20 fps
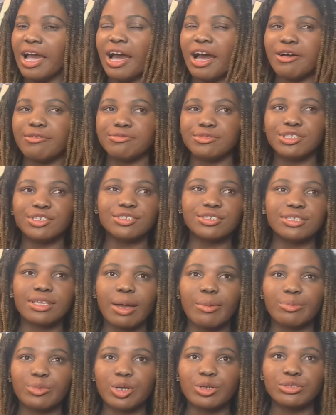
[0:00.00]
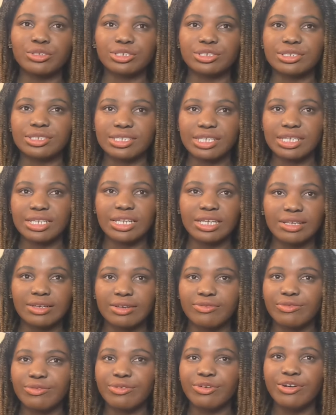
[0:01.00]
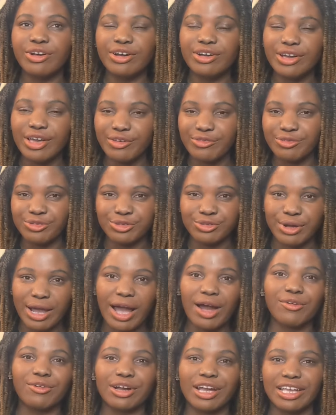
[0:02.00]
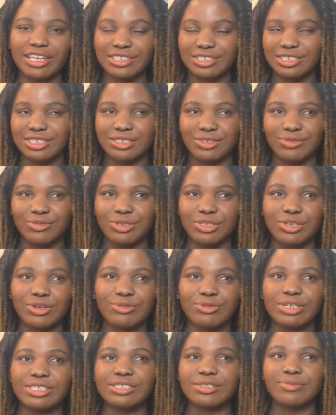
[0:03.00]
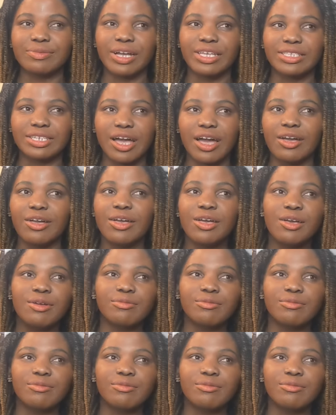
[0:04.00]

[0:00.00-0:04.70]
I'm I'm not just sitting for a few hours editing video, wasting my time.